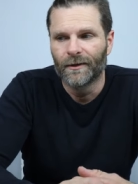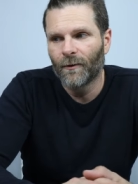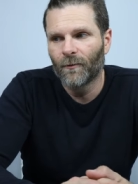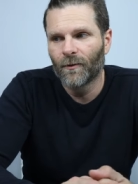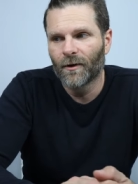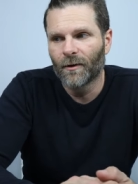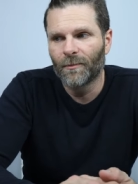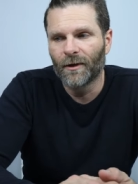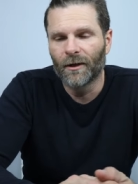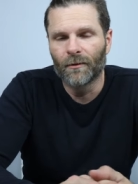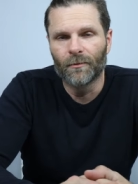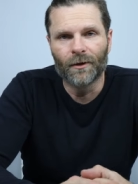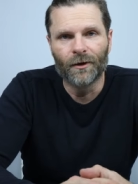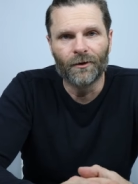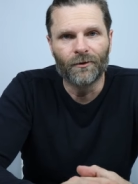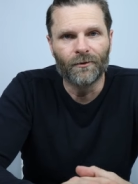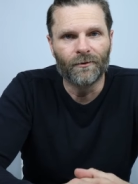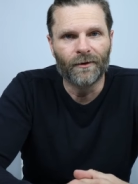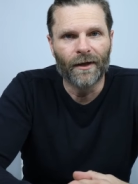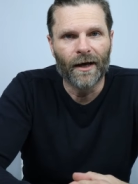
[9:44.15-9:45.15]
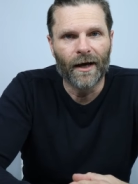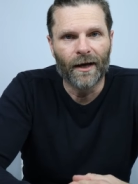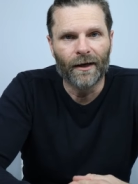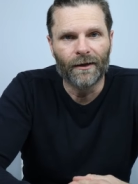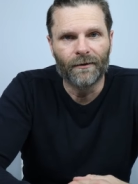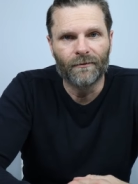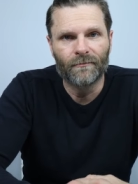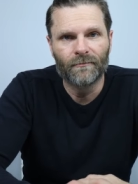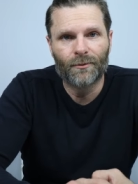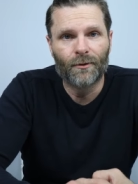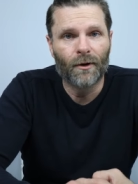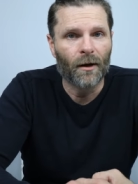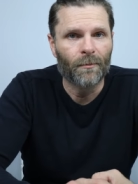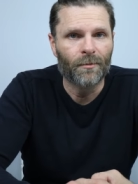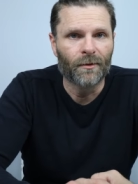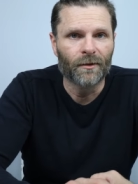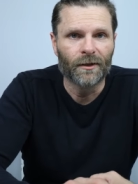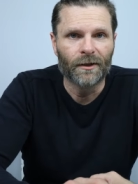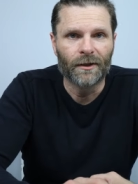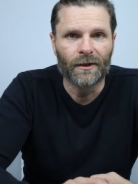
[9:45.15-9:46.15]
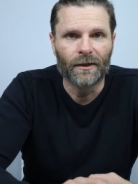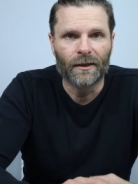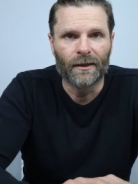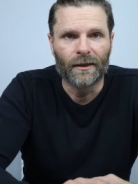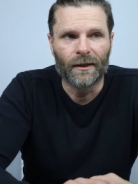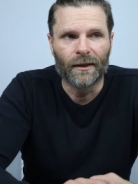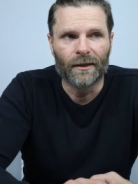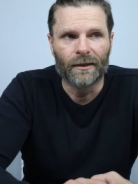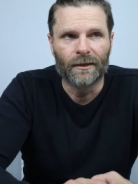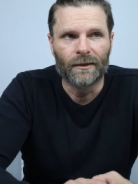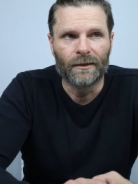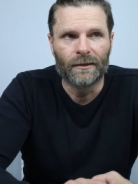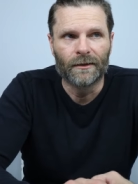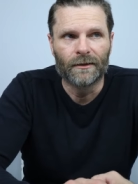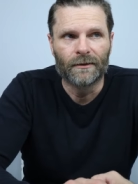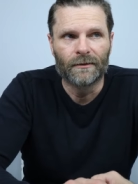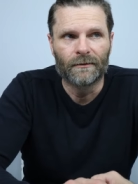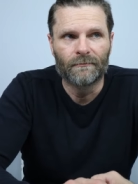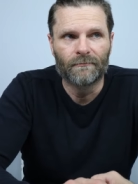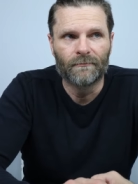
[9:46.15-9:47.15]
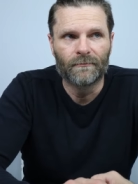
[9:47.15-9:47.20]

And I want to be able to do that properly, and